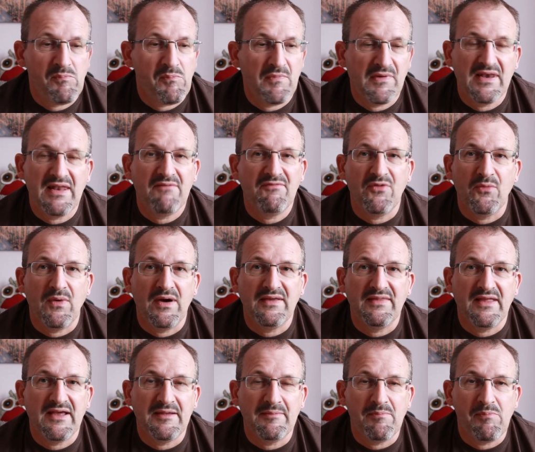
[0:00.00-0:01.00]
Love the way
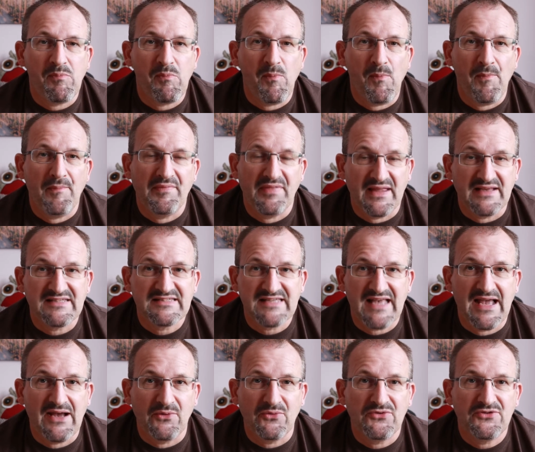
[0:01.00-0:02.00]
they
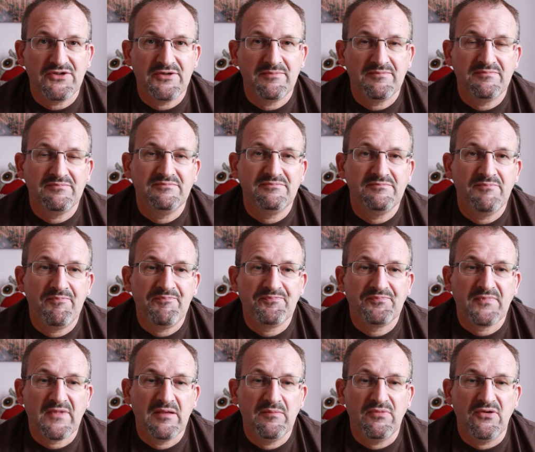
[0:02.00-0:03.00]
sound.
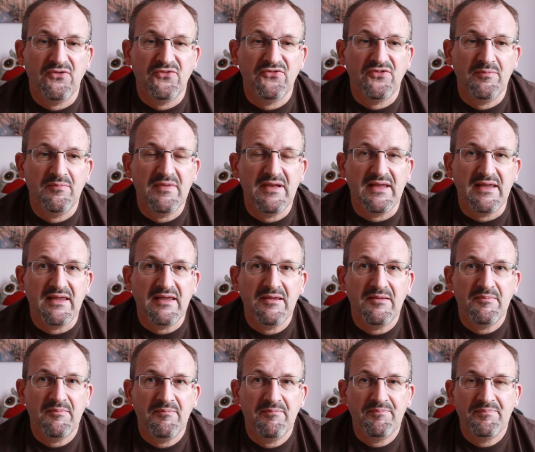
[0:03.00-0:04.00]
But for me,
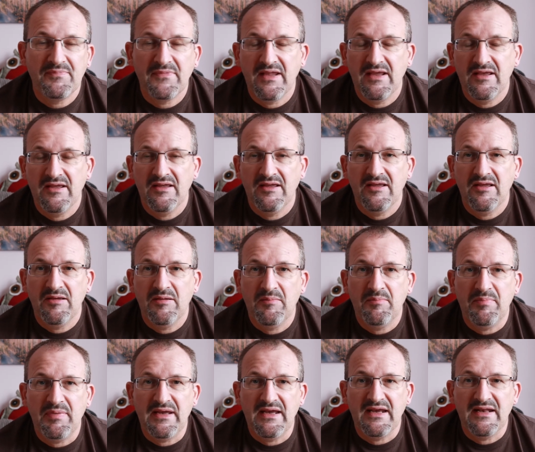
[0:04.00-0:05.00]

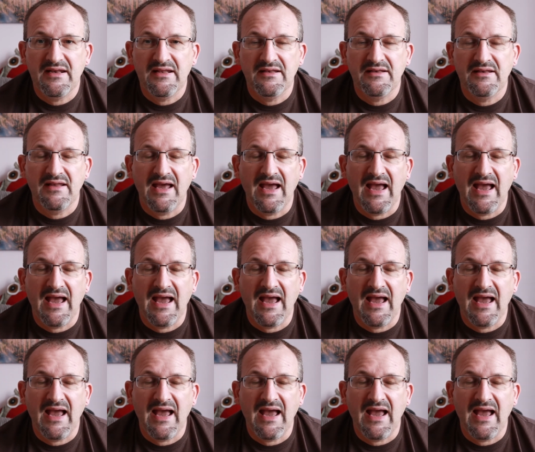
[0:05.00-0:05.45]
being an